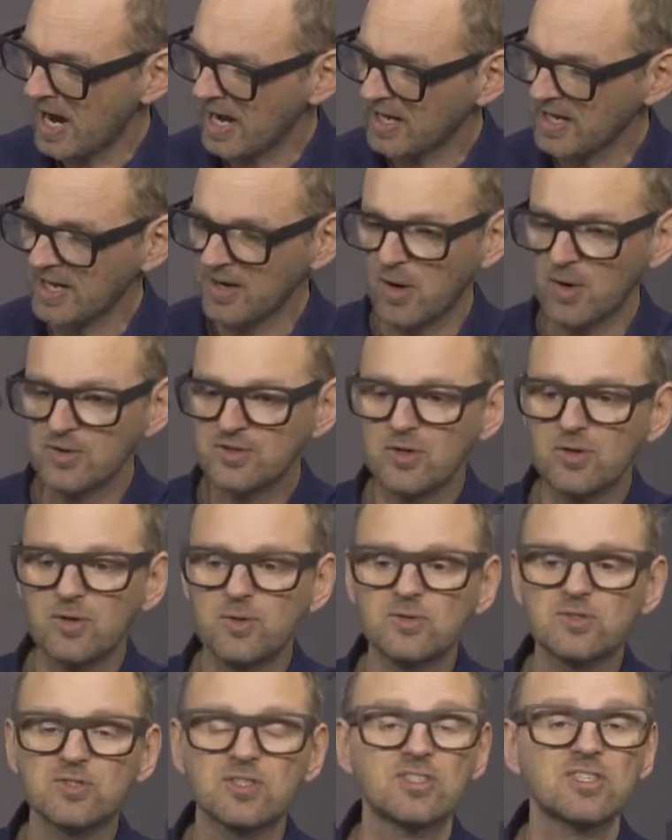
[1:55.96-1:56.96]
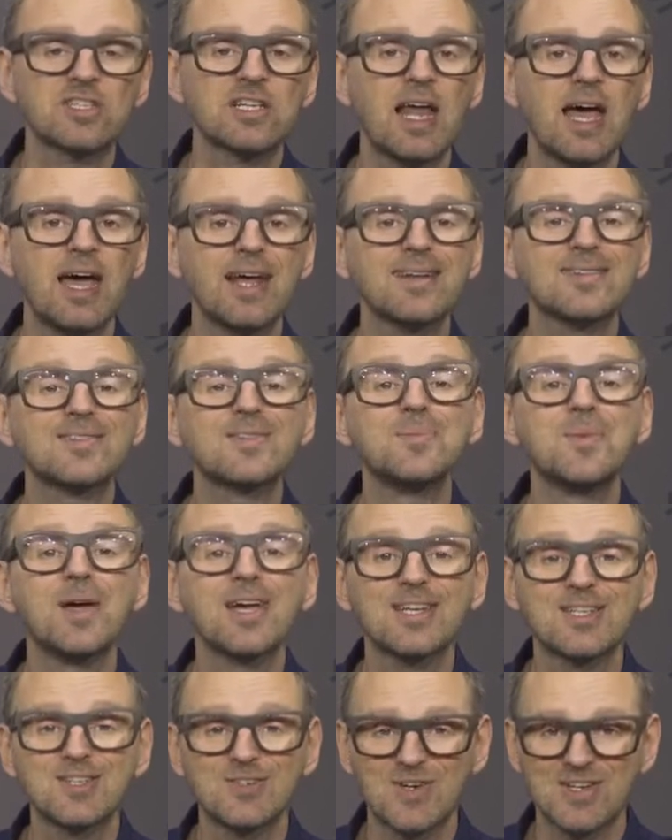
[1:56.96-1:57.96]
I can also use the slider to
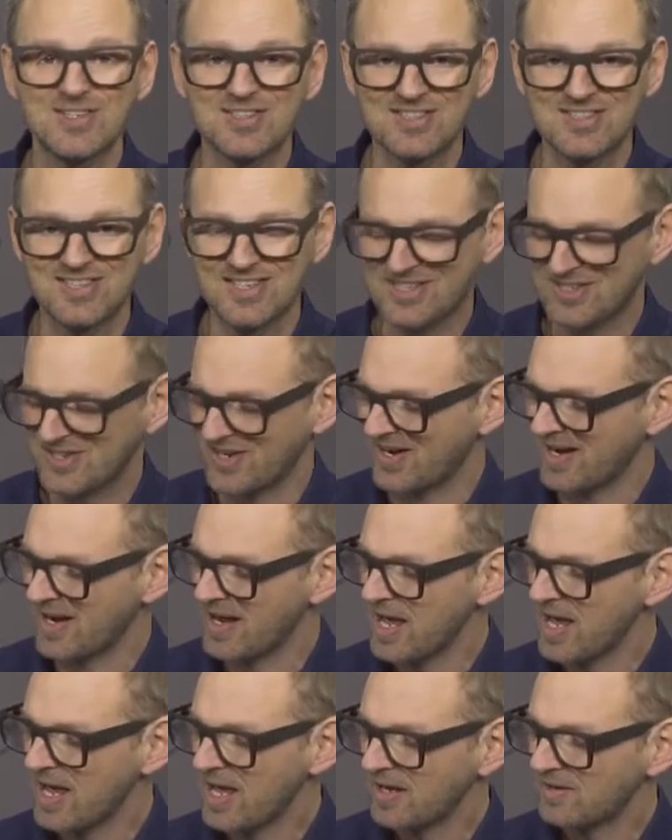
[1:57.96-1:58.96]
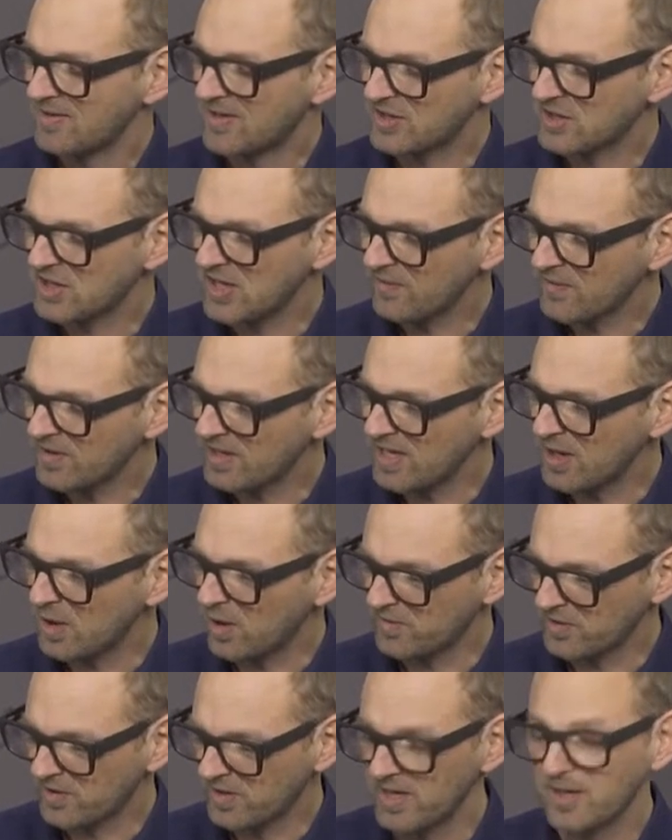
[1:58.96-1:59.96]
make a transition. The shift key
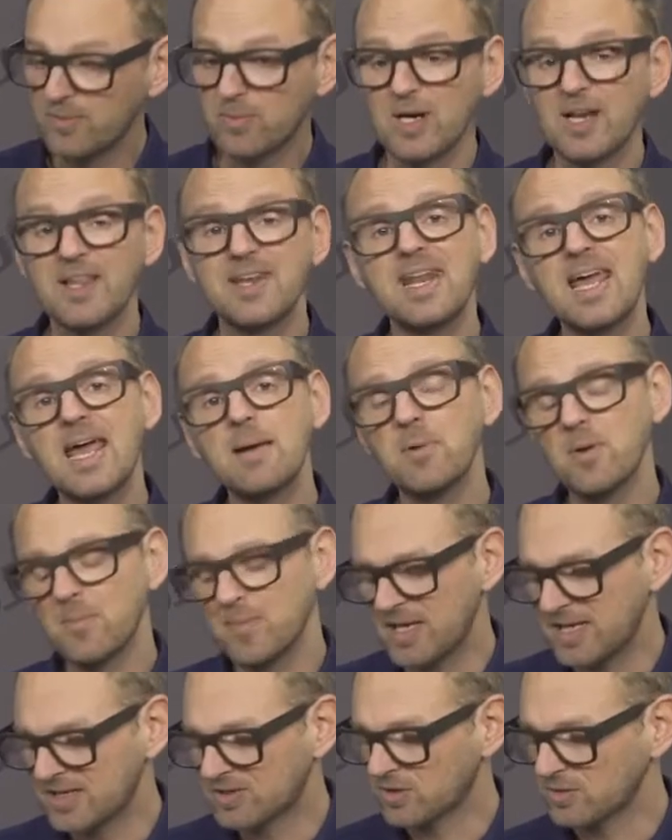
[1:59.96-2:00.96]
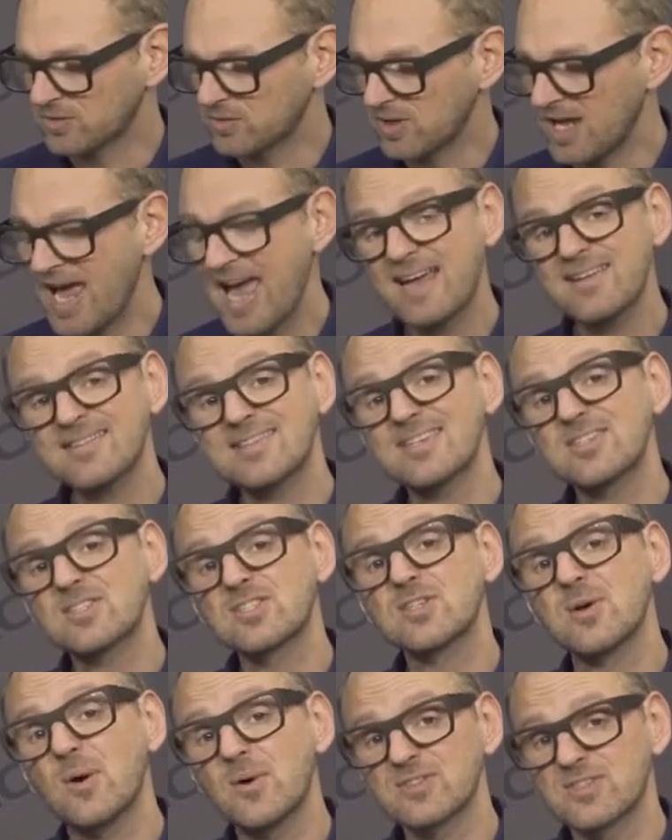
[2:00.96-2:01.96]
over here will enable me to access
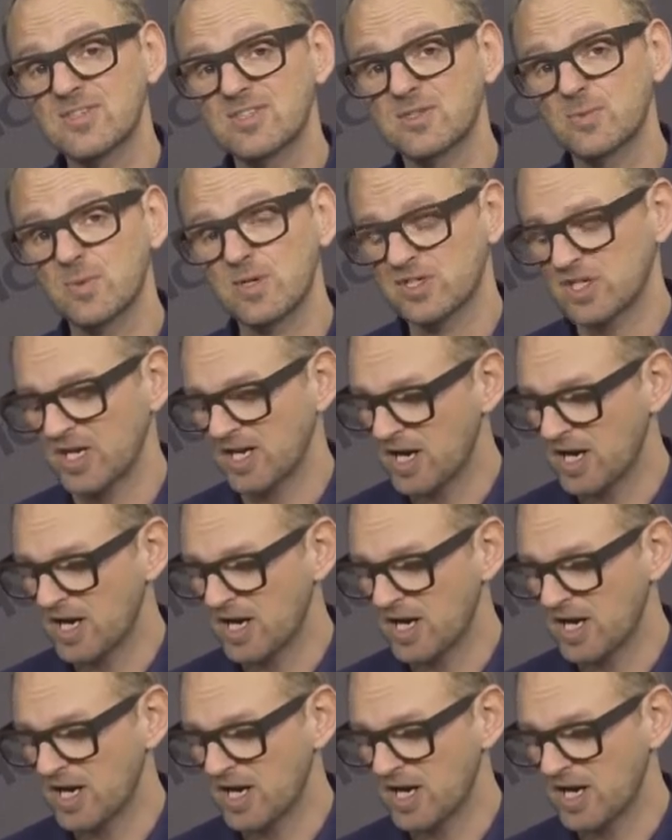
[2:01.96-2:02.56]
sources which are